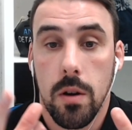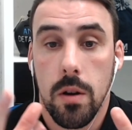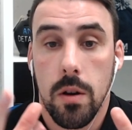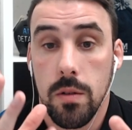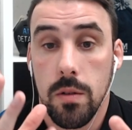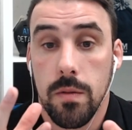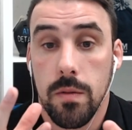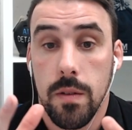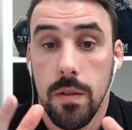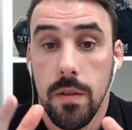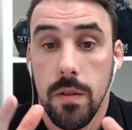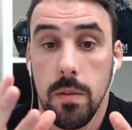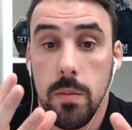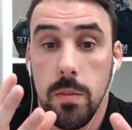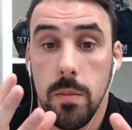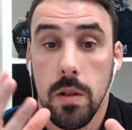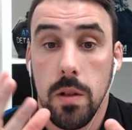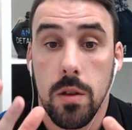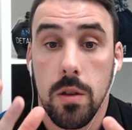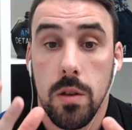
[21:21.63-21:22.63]

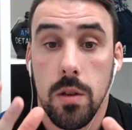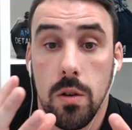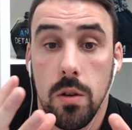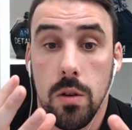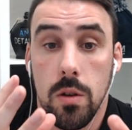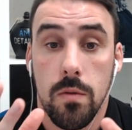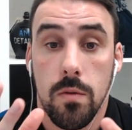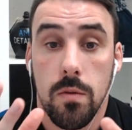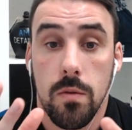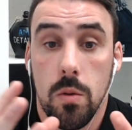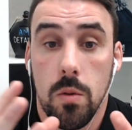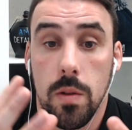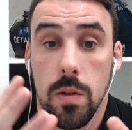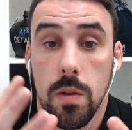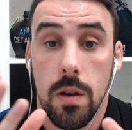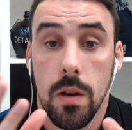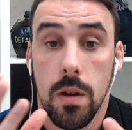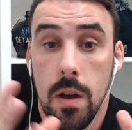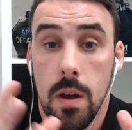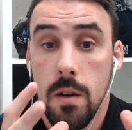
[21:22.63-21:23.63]
150mm that you're looking for
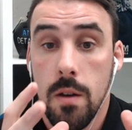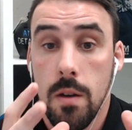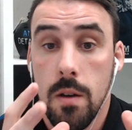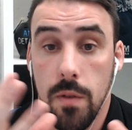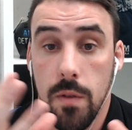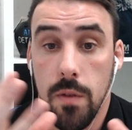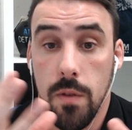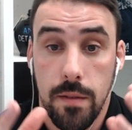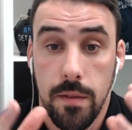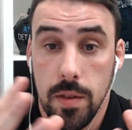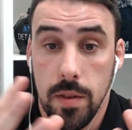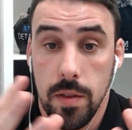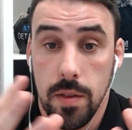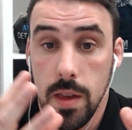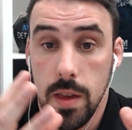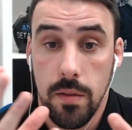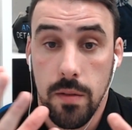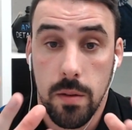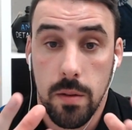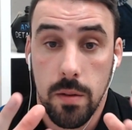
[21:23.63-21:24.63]
with a 5 to
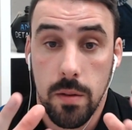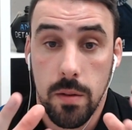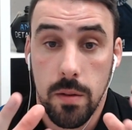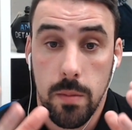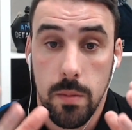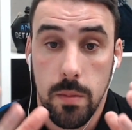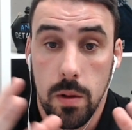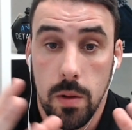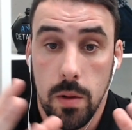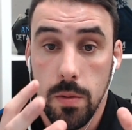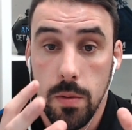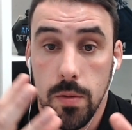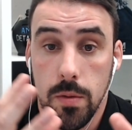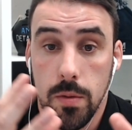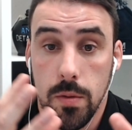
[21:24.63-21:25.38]
7mm throw,